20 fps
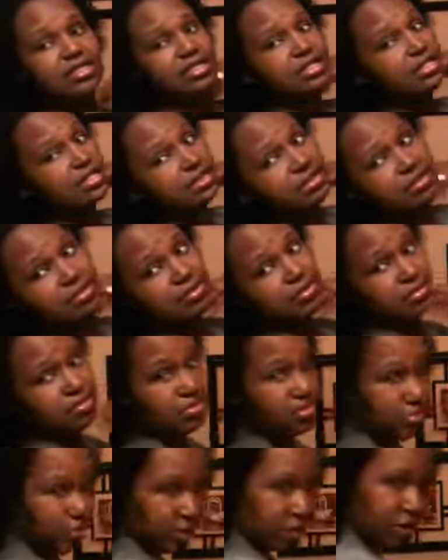some
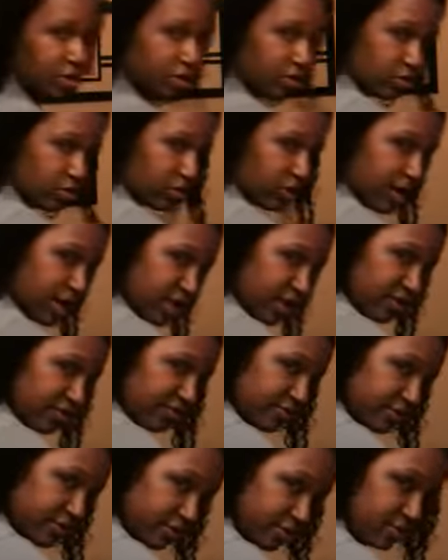pretty cool hair
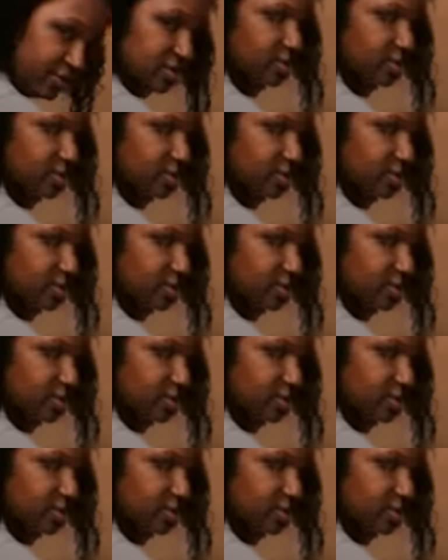for